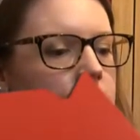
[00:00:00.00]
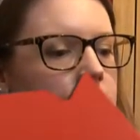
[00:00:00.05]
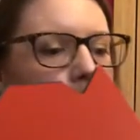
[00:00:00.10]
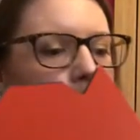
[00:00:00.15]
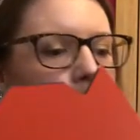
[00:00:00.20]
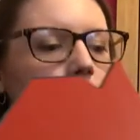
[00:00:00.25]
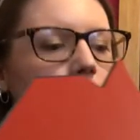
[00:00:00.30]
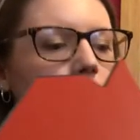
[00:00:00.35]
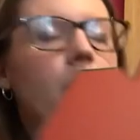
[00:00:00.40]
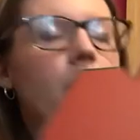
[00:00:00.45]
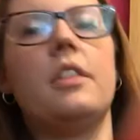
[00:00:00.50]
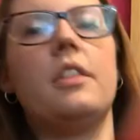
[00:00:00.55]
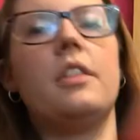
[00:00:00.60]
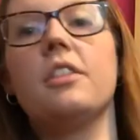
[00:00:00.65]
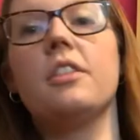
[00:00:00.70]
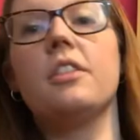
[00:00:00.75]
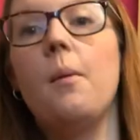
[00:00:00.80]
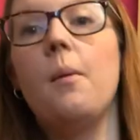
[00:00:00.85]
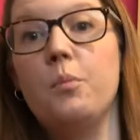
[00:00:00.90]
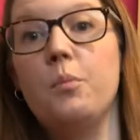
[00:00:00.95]
Oh, my
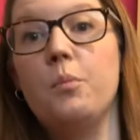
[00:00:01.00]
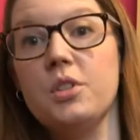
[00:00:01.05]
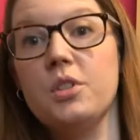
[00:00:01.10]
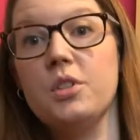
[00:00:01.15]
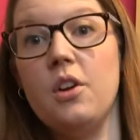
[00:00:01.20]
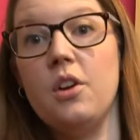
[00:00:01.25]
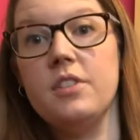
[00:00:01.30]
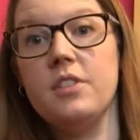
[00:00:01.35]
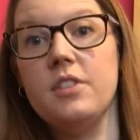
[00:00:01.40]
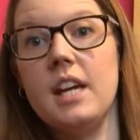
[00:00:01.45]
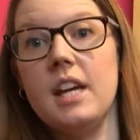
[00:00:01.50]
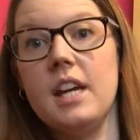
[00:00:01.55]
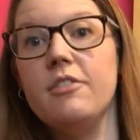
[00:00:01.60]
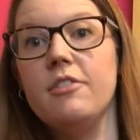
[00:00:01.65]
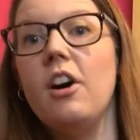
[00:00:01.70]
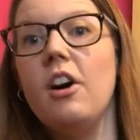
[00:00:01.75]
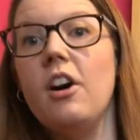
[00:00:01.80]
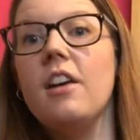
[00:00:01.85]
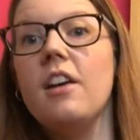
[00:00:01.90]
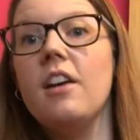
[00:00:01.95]
thumb was over day
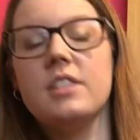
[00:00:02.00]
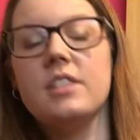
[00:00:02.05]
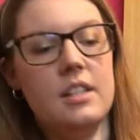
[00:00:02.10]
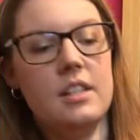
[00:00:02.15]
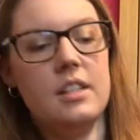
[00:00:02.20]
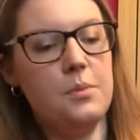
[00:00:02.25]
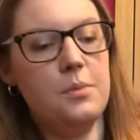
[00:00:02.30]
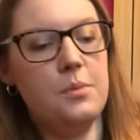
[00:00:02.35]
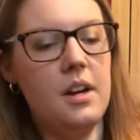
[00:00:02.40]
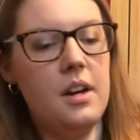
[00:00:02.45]
5, so that's